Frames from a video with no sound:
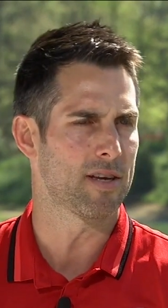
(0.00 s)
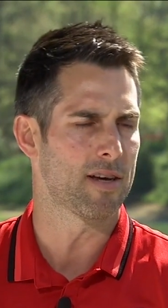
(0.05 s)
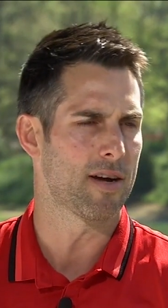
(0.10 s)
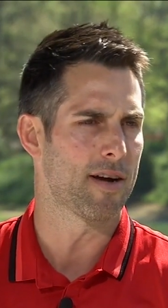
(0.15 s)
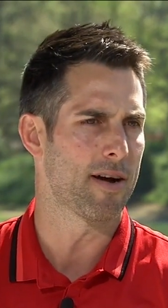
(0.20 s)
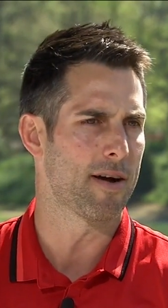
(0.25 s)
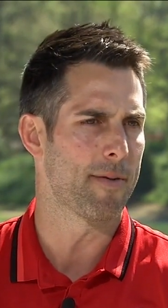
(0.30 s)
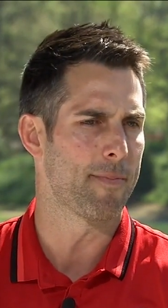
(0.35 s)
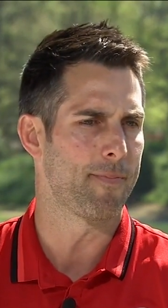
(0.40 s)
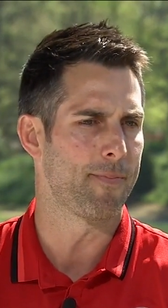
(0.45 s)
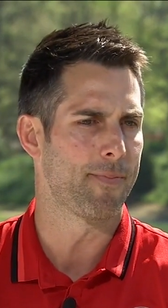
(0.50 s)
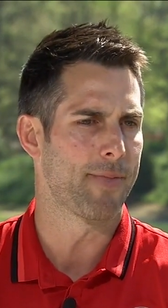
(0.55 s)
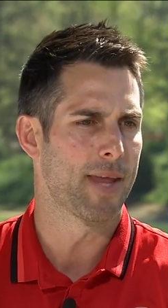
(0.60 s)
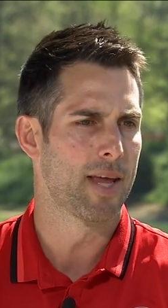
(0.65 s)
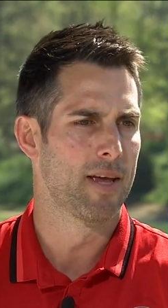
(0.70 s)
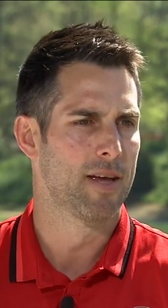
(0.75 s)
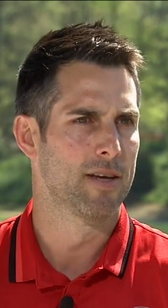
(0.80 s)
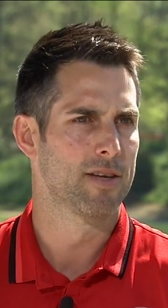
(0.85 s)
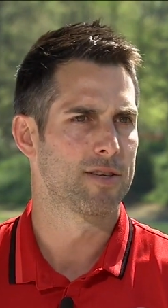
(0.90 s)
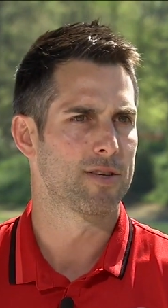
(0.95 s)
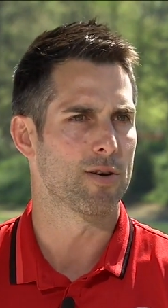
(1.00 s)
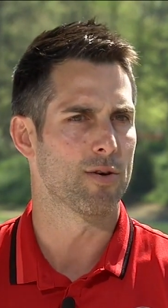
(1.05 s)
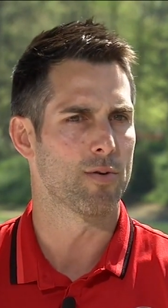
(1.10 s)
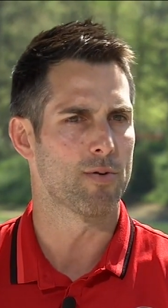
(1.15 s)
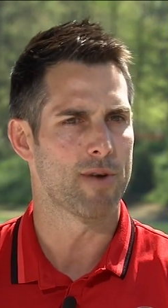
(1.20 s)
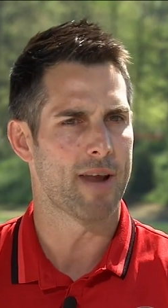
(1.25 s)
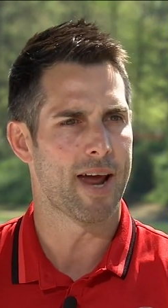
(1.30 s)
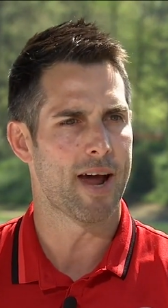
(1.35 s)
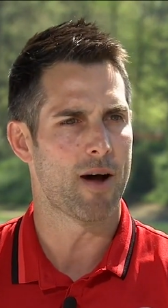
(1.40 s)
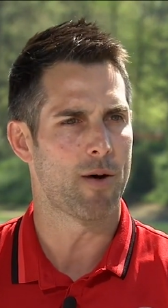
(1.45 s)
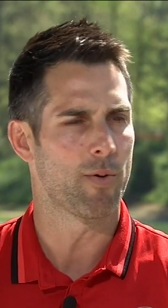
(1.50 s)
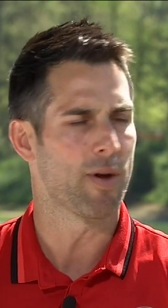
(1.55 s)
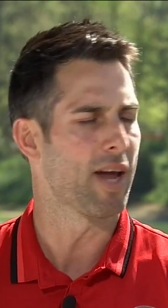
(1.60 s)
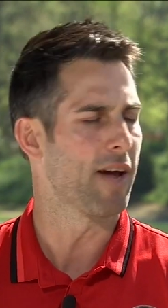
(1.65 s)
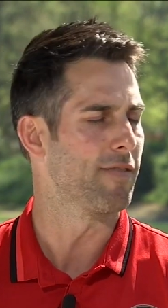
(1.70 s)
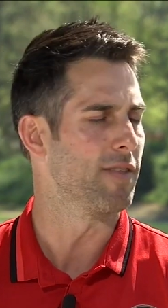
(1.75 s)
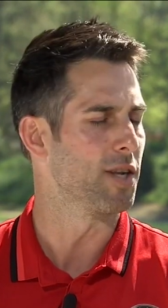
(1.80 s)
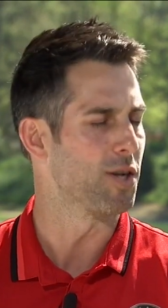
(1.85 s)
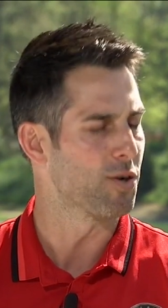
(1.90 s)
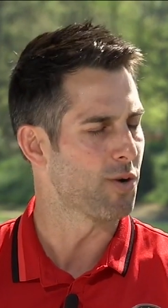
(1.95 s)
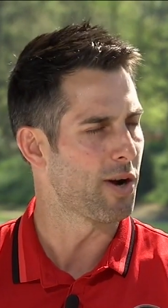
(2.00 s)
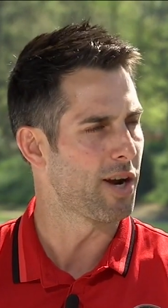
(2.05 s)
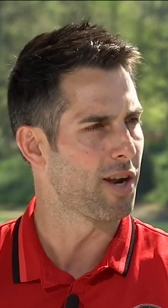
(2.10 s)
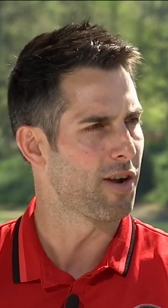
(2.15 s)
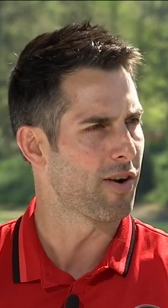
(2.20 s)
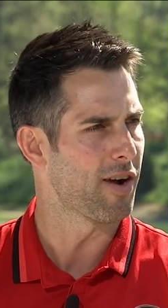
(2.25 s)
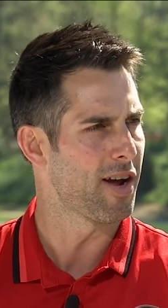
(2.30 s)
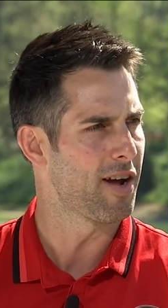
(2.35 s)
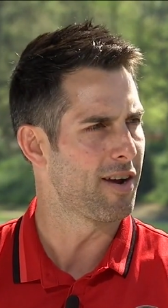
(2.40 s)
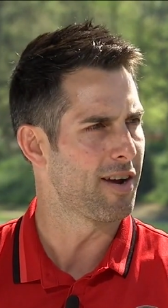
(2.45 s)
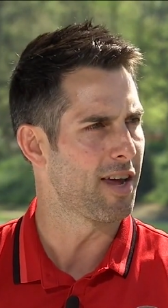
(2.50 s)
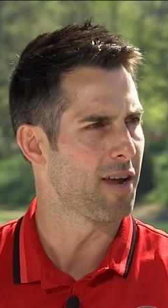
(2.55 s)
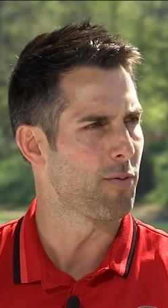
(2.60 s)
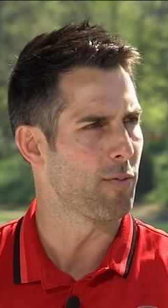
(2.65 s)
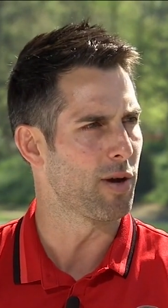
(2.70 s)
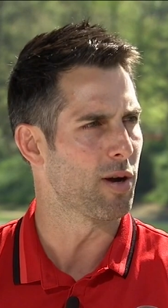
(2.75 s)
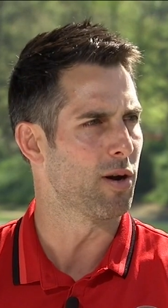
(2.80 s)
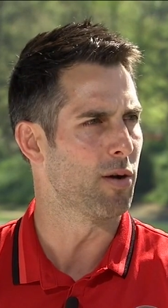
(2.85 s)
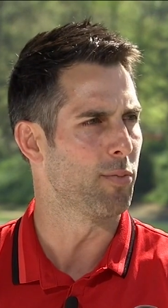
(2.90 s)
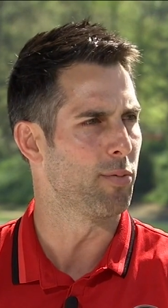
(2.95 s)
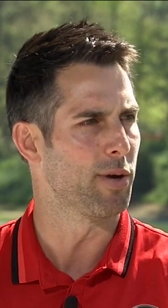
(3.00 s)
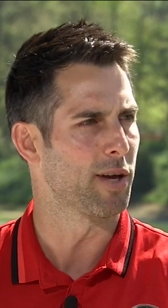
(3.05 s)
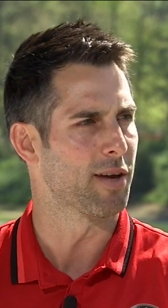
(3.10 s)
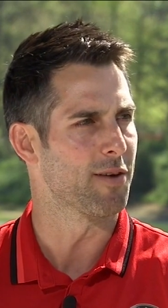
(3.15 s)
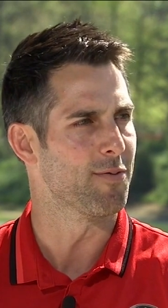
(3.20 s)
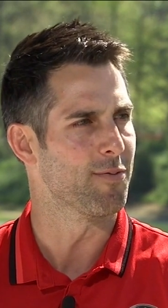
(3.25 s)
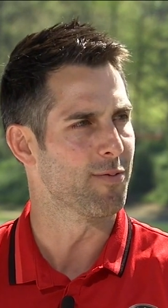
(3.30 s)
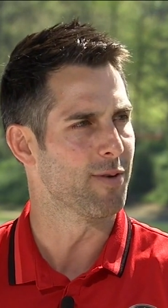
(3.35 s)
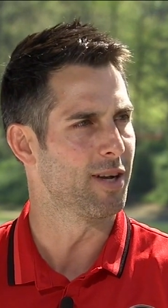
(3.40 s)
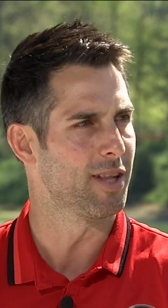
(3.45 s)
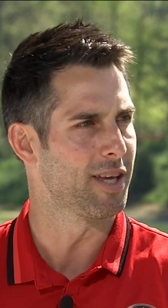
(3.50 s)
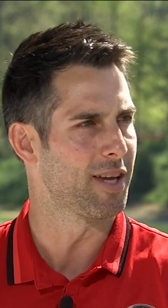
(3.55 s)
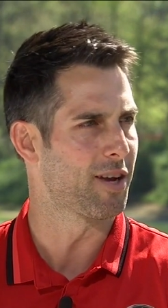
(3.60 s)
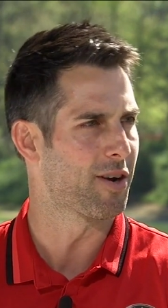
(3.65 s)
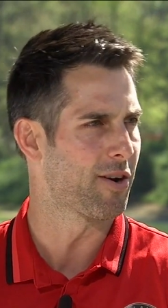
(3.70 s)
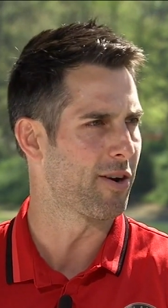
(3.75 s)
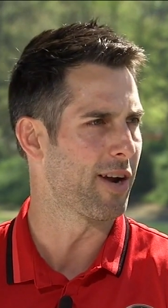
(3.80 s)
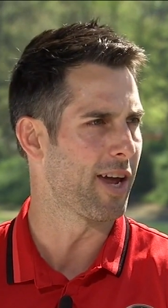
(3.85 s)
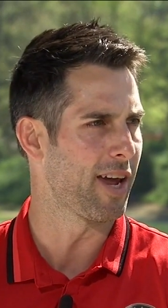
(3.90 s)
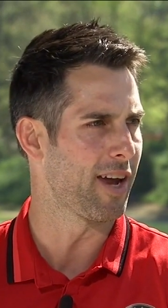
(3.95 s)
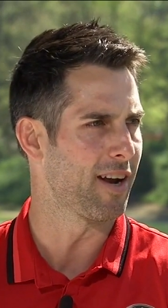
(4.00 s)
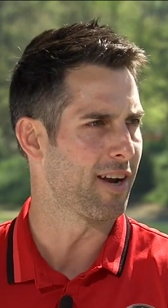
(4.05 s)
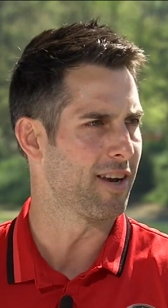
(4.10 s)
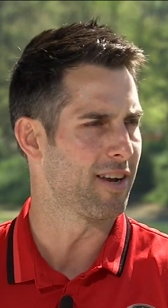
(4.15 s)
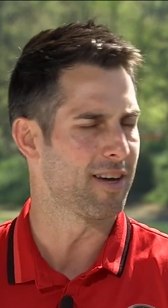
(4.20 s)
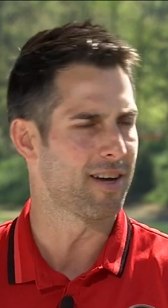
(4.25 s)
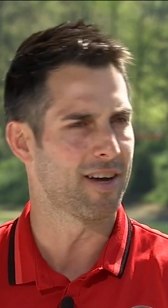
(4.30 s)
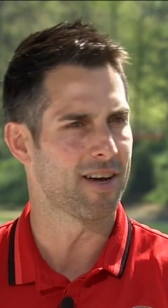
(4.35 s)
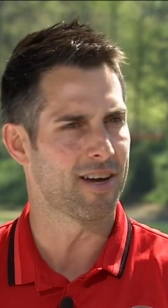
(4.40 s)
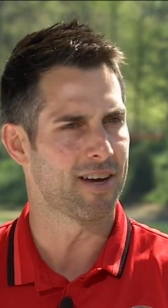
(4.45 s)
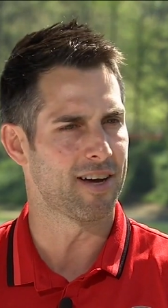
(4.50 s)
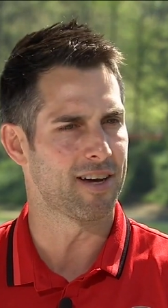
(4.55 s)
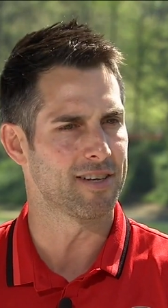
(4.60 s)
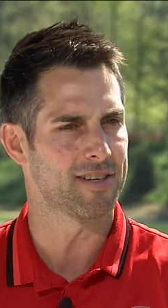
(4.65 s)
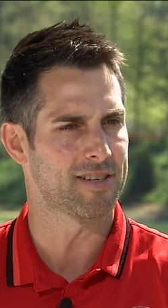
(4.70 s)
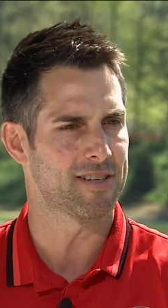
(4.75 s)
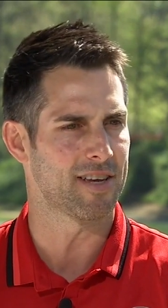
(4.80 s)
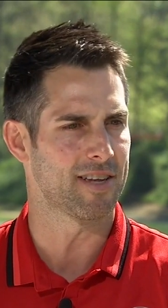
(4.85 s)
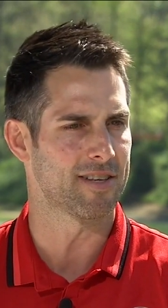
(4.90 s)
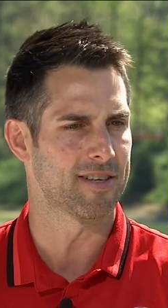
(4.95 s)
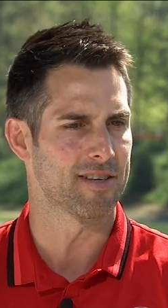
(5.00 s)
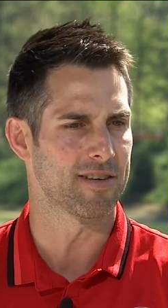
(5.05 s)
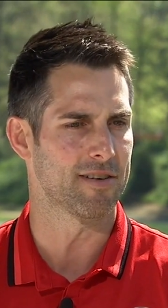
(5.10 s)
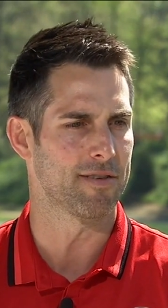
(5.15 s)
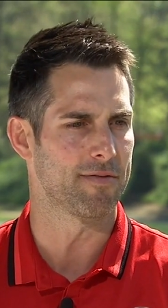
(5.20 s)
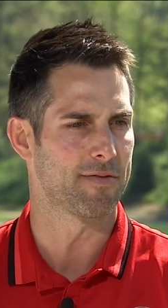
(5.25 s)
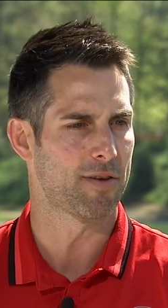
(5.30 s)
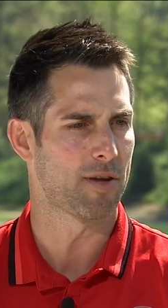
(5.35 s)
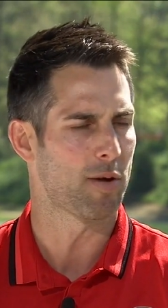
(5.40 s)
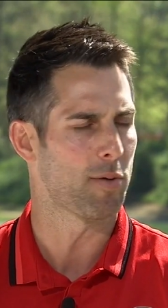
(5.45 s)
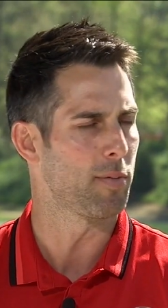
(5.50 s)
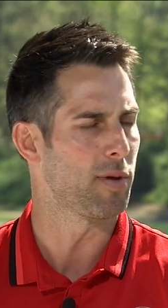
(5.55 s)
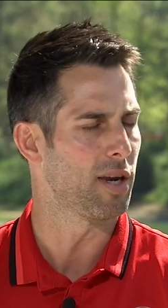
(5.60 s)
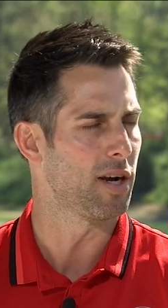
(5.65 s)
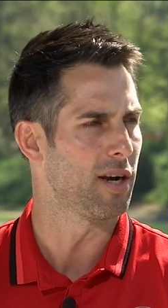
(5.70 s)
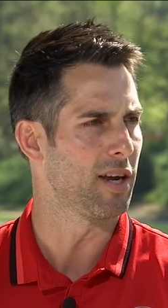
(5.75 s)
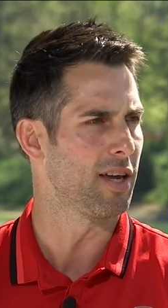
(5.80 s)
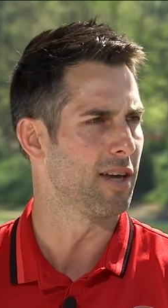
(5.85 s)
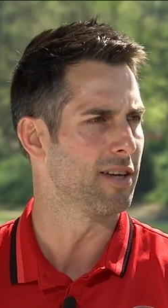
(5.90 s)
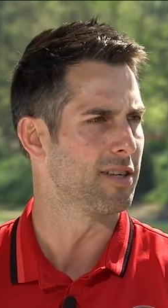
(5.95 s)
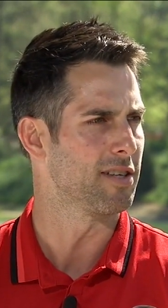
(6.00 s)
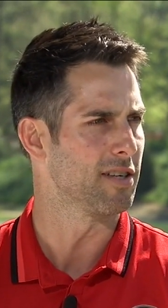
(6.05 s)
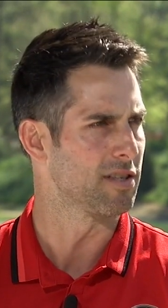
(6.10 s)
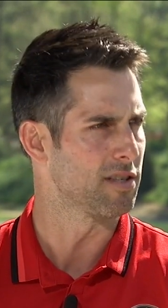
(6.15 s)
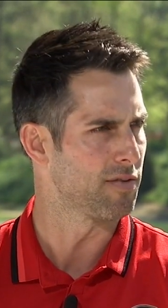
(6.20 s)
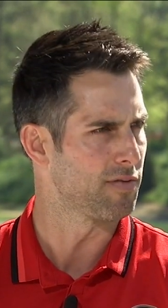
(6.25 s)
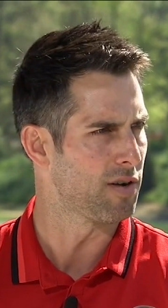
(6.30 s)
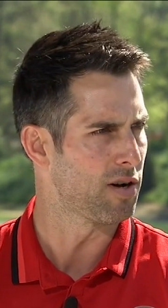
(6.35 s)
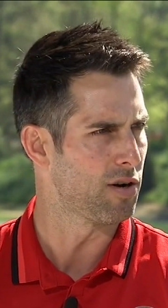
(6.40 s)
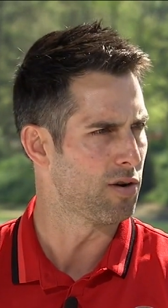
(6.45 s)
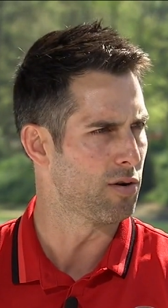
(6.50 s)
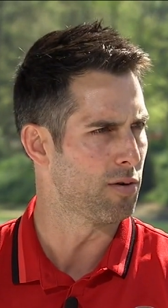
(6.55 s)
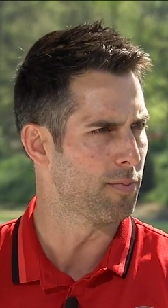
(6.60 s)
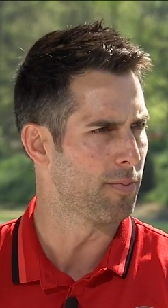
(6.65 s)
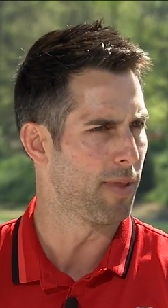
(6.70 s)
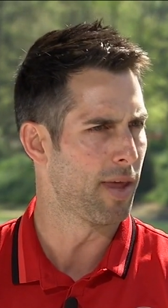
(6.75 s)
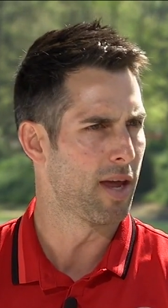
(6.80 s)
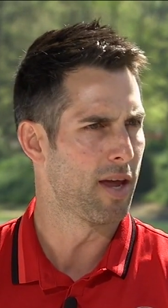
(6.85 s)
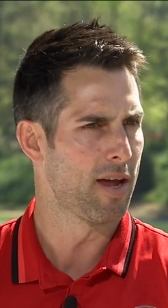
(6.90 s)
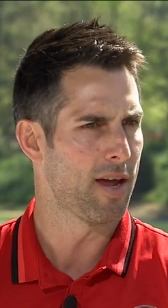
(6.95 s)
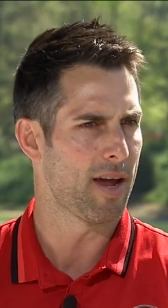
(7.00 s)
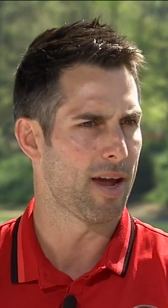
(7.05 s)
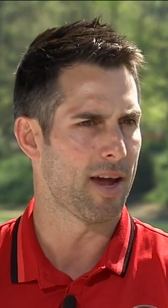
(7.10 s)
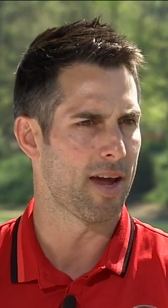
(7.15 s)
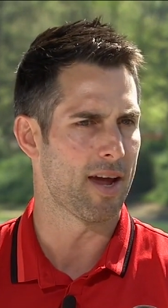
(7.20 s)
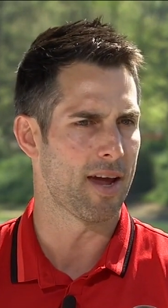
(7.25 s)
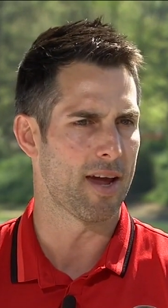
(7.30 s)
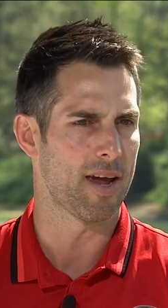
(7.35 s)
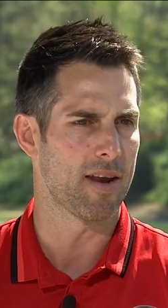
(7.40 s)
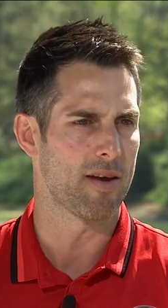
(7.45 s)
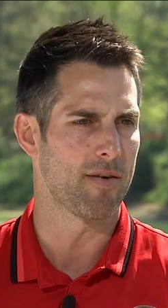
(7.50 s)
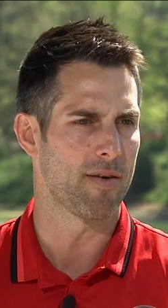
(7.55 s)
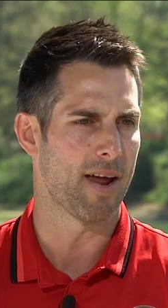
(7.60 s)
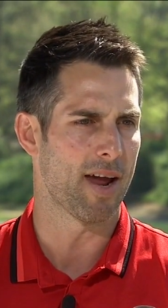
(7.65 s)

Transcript: Um, so now we have the training ground, and we hope we can really create uh, a sense of community, a sense of home, and, and